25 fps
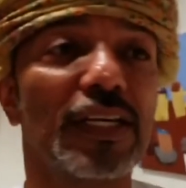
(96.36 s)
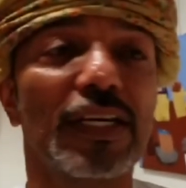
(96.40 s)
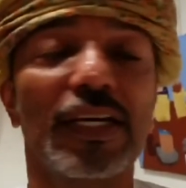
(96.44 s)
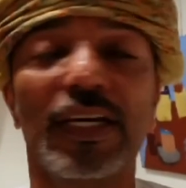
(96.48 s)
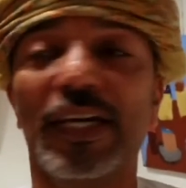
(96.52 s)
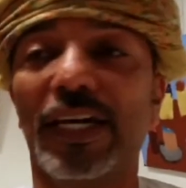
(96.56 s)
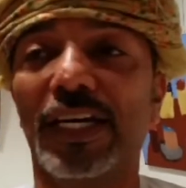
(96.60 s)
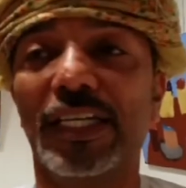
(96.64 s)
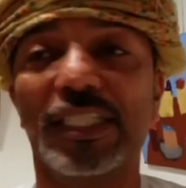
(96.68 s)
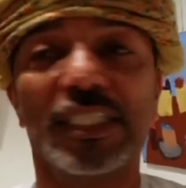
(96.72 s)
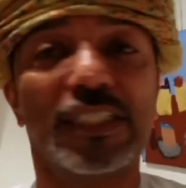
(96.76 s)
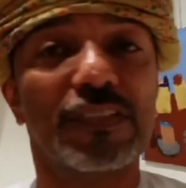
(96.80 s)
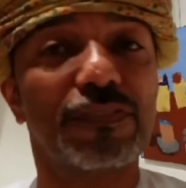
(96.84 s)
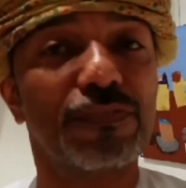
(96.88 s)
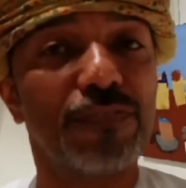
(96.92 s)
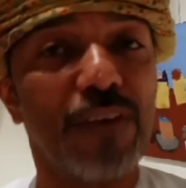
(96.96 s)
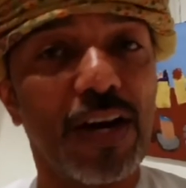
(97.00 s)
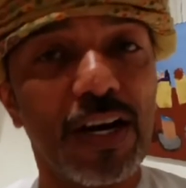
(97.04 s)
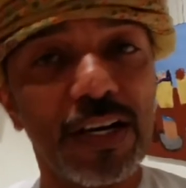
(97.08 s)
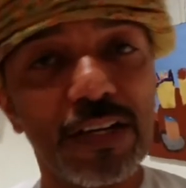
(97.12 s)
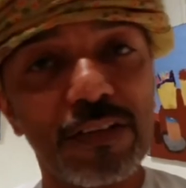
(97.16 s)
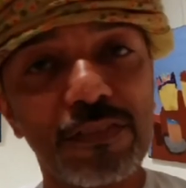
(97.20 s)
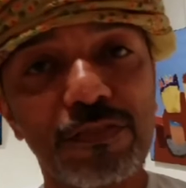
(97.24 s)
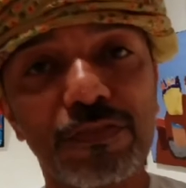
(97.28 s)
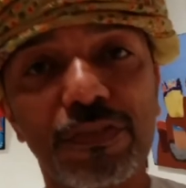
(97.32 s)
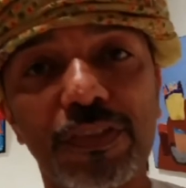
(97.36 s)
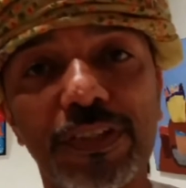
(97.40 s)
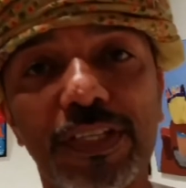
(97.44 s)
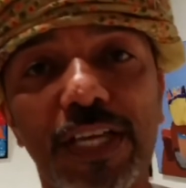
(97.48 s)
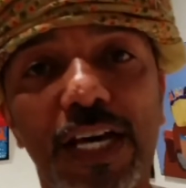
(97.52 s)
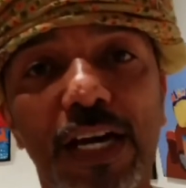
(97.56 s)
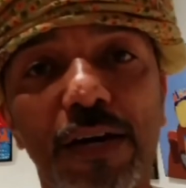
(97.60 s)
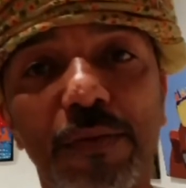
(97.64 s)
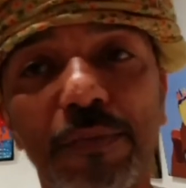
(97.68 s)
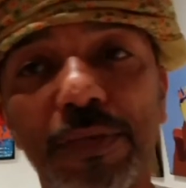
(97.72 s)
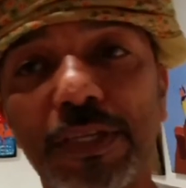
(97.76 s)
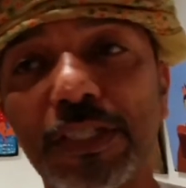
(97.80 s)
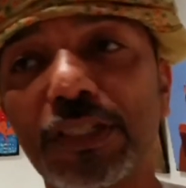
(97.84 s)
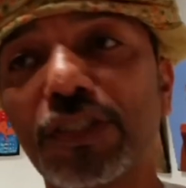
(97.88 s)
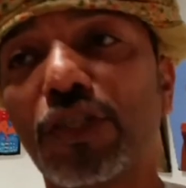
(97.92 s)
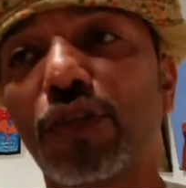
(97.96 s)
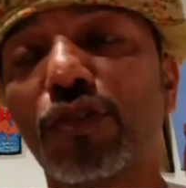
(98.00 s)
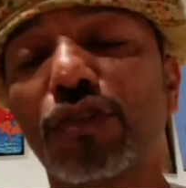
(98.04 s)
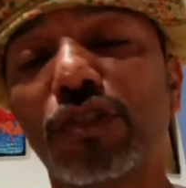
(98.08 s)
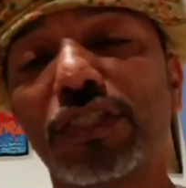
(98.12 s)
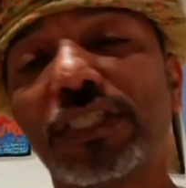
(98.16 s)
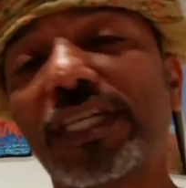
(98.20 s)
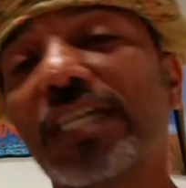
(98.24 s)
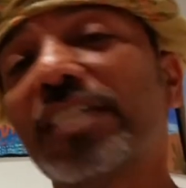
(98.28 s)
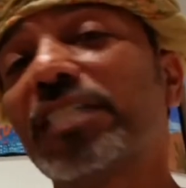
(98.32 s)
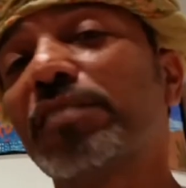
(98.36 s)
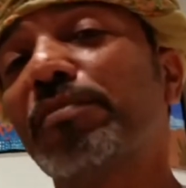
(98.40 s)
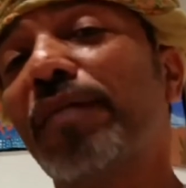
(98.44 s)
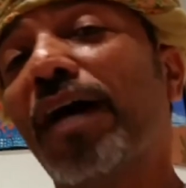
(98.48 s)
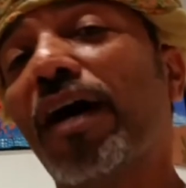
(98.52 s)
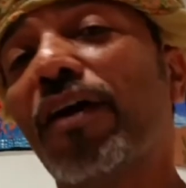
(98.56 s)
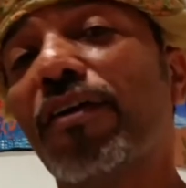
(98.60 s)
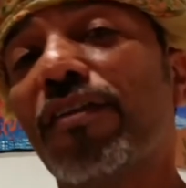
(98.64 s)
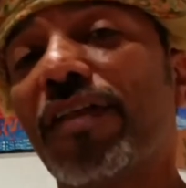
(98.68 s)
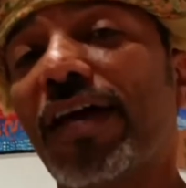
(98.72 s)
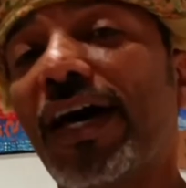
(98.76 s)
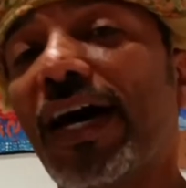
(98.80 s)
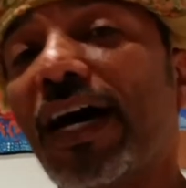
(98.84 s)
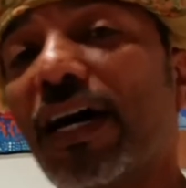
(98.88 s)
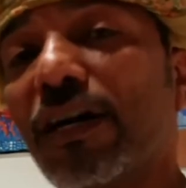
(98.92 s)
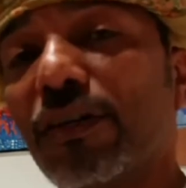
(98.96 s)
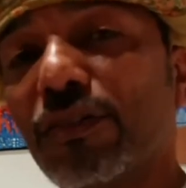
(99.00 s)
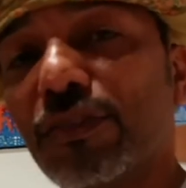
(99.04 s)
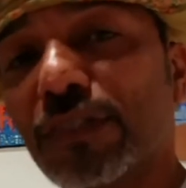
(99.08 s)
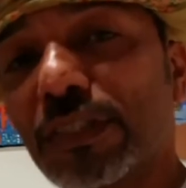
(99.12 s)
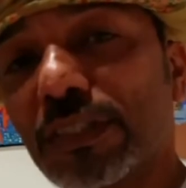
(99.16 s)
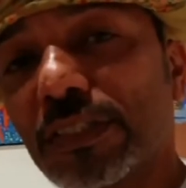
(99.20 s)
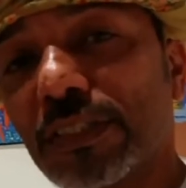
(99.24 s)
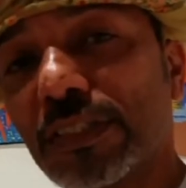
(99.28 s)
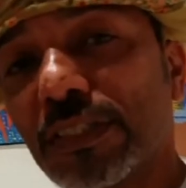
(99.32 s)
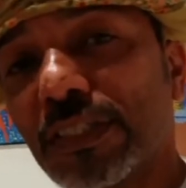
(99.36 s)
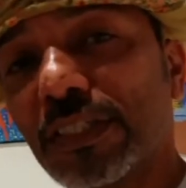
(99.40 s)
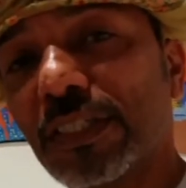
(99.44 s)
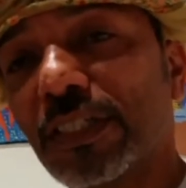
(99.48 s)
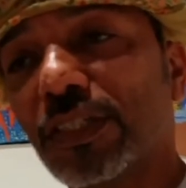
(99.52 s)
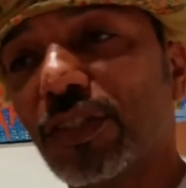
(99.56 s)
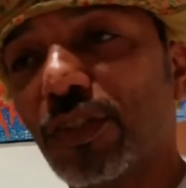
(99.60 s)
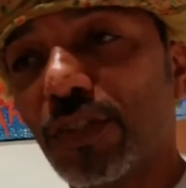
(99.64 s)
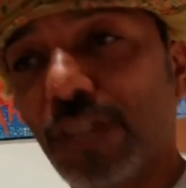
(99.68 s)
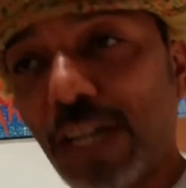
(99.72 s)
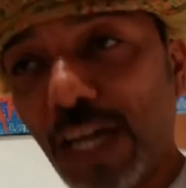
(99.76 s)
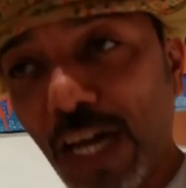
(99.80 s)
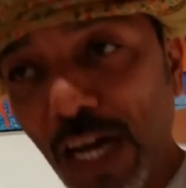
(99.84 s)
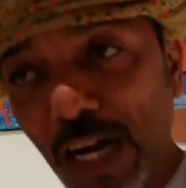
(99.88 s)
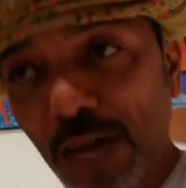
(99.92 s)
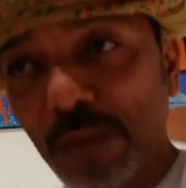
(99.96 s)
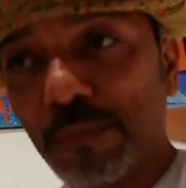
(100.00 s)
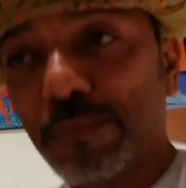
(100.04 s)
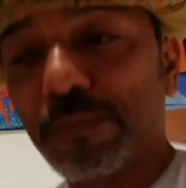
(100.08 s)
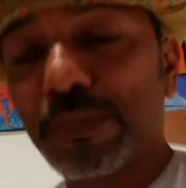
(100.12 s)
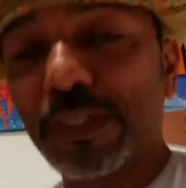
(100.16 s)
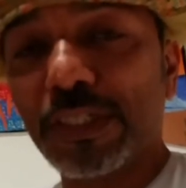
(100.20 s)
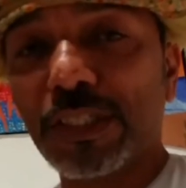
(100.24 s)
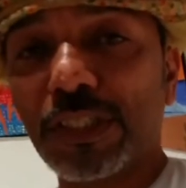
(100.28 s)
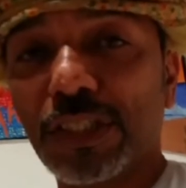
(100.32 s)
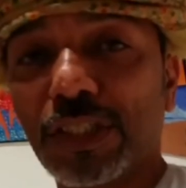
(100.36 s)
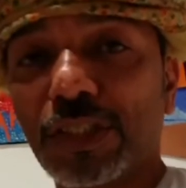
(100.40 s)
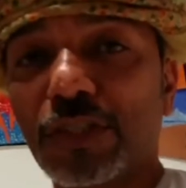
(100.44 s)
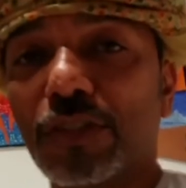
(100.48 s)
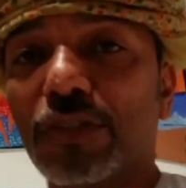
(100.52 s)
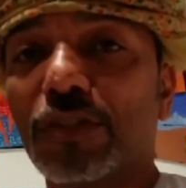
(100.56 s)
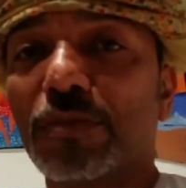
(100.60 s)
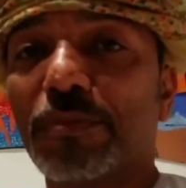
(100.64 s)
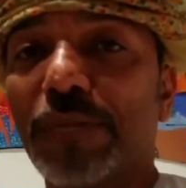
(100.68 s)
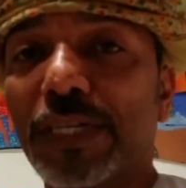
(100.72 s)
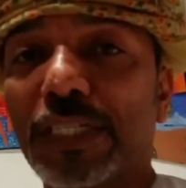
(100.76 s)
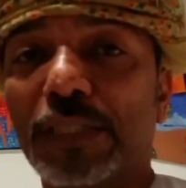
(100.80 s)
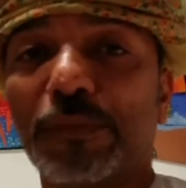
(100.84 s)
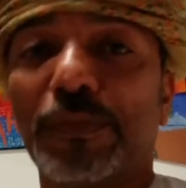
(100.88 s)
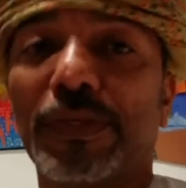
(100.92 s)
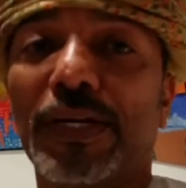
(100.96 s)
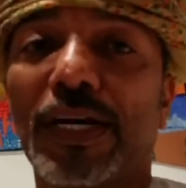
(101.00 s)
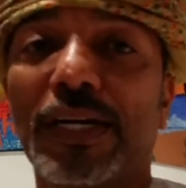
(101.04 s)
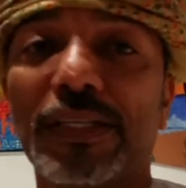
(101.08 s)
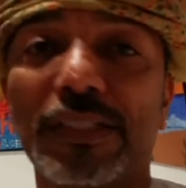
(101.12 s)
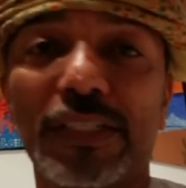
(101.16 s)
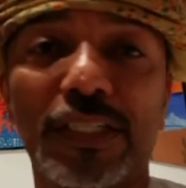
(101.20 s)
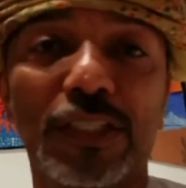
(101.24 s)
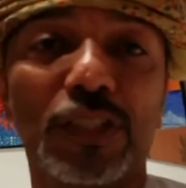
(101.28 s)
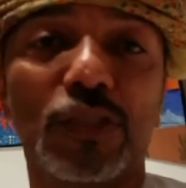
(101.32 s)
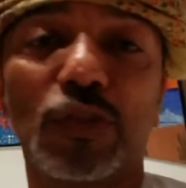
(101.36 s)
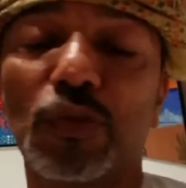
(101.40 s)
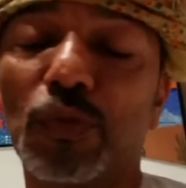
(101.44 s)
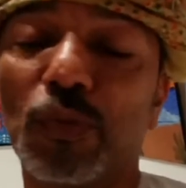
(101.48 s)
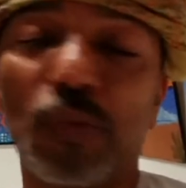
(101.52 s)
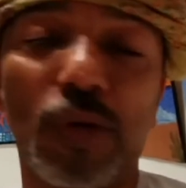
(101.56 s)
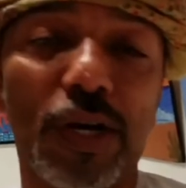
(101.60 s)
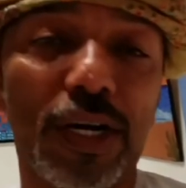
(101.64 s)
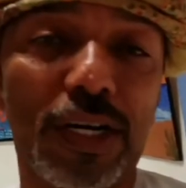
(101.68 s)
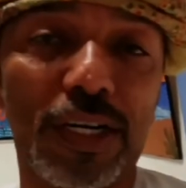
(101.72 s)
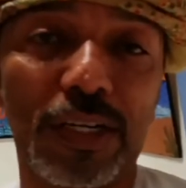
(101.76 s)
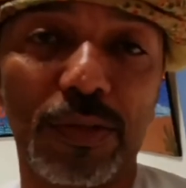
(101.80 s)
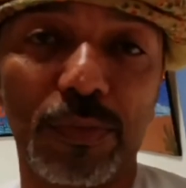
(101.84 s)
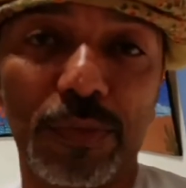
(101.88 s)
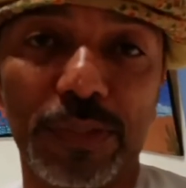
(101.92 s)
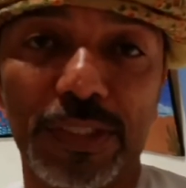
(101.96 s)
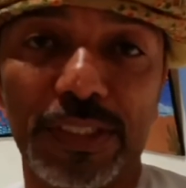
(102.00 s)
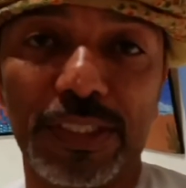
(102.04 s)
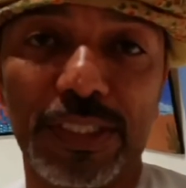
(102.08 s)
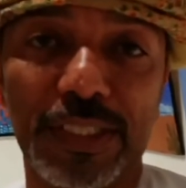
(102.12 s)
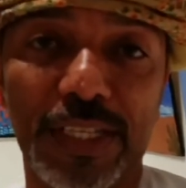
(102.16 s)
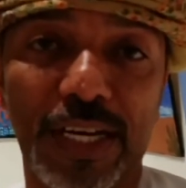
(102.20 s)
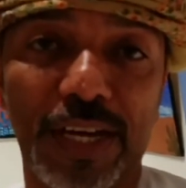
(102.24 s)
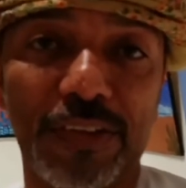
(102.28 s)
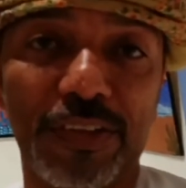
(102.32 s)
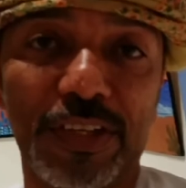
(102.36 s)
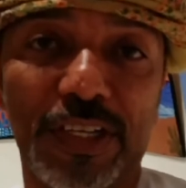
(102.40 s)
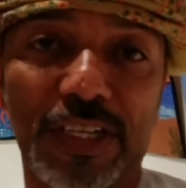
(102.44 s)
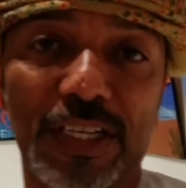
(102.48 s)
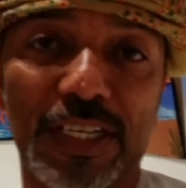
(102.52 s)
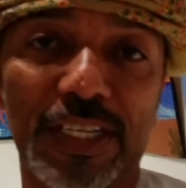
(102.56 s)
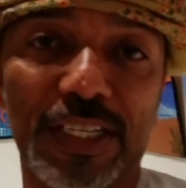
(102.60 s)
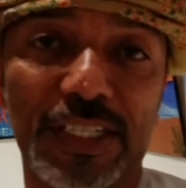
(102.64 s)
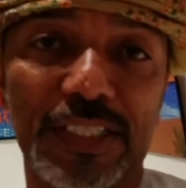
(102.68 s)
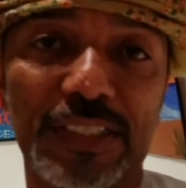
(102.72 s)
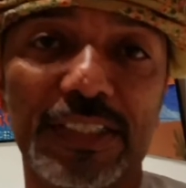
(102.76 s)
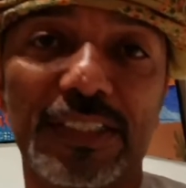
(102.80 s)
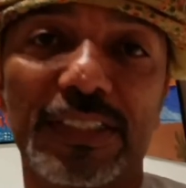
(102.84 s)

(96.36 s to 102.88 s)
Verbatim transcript: it's fun for them, and it also takes them out of the house to okay. come into Beit Brand and to work with the other colleagues.